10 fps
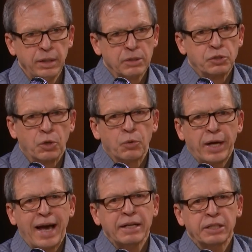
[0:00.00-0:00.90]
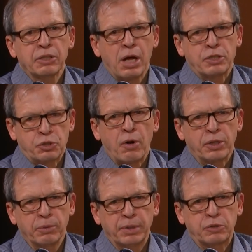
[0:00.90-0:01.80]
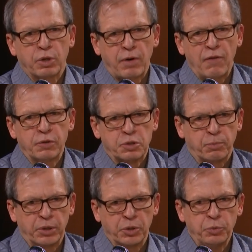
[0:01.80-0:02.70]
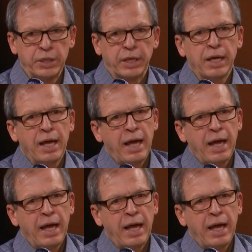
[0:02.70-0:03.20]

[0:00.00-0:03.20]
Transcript: Yeah, so how do you not start the Big 12 Offensive Player of the Week?